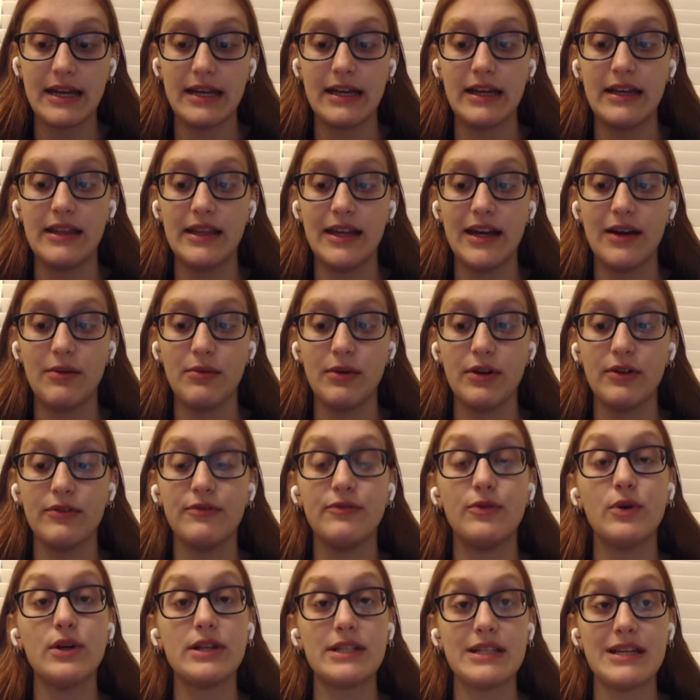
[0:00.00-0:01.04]
and there were
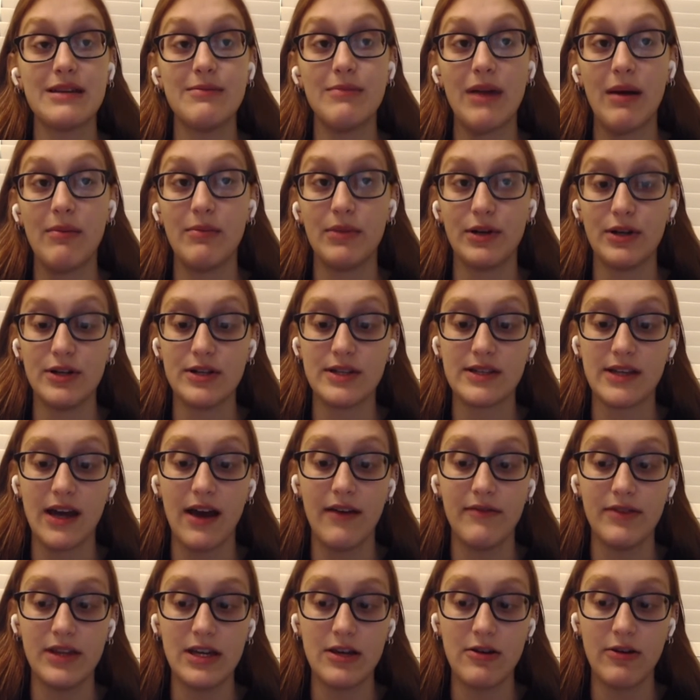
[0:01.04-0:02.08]
14 members
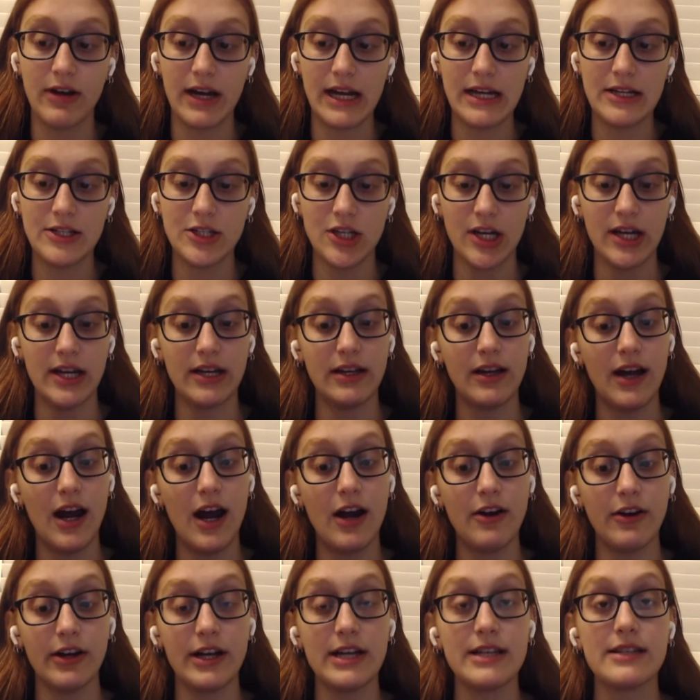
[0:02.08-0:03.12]
of the Grange in
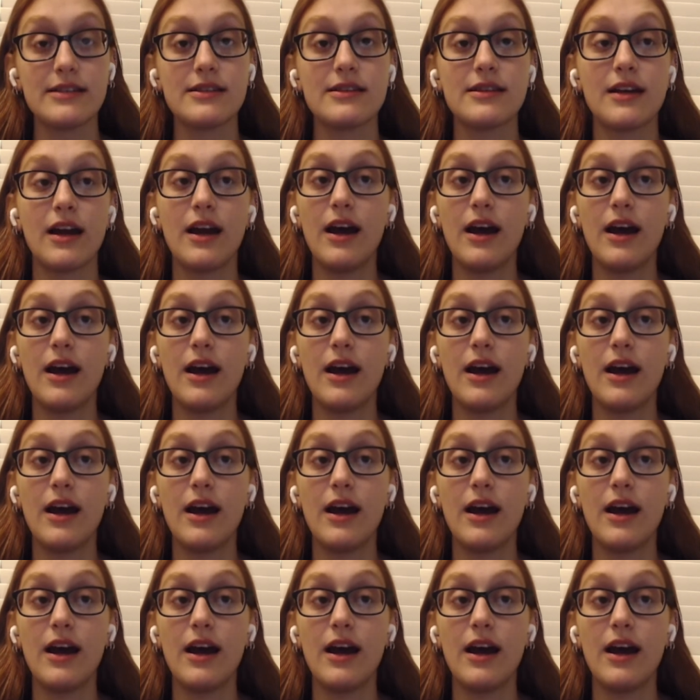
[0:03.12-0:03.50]
Congress.